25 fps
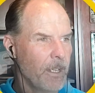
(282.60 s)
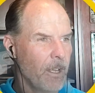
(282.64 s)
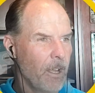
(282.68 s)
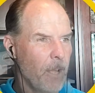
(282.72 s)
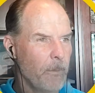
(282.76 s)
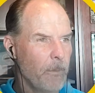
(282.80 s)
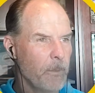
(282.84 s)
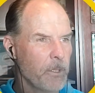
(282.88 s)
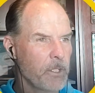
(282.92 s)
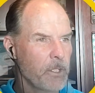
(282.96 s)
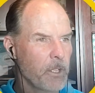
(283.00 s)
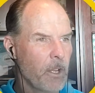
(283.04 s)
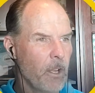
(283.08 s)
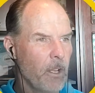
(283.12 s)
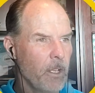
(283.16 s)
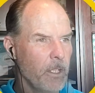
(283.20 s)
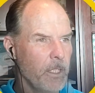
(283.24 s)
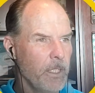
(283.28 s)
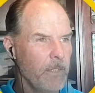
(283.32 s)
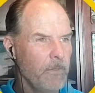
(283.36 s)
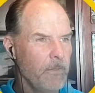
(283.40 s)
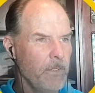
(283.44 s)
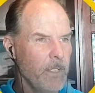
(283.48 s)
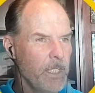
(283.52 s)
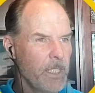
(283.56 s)
Almost all
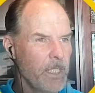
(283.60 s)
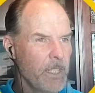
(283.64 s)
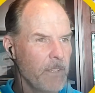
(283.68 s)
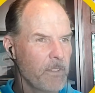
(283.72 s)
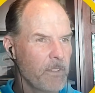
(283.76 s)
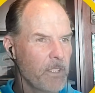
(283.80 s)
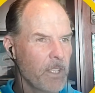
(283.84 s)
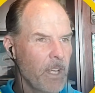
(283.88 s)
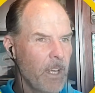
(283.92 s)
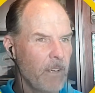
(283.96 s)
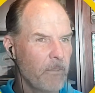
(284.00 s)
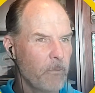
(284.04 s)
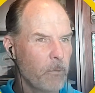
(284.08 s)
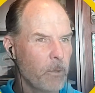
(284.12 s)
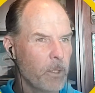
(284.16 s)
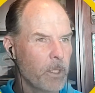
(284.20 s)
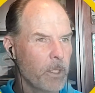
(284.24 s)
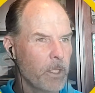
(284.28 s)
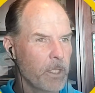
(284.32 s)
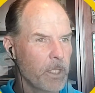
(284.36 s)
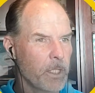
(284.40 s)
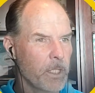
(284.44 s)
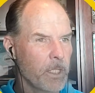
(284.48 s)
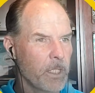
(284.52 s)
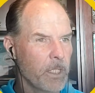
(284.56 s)
EVs have
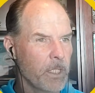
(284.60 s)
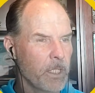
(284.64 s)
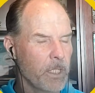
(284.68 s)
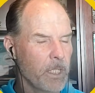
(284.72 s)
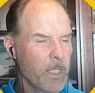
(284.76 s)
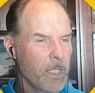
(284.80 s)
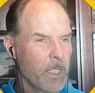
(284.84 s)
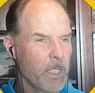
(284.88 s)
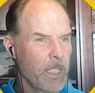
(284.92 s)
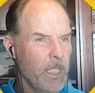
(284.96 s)
software to